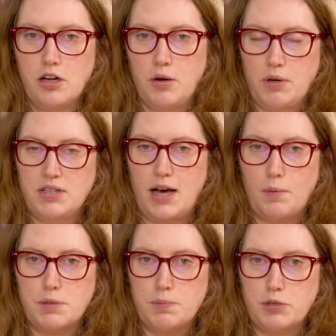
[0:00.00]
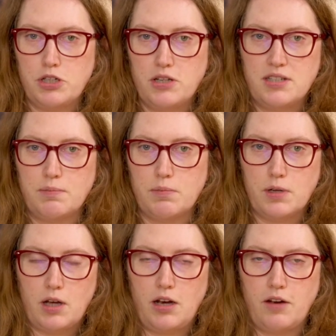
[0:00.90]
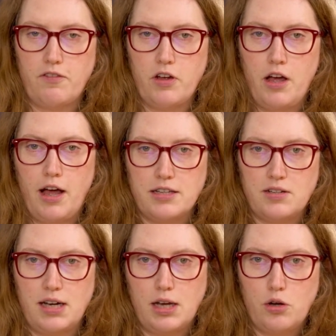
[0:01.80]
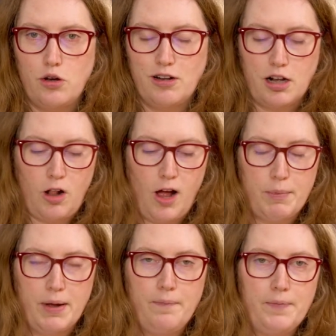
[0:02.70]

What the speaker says: which helps produce some kind of a slightly cooler climate.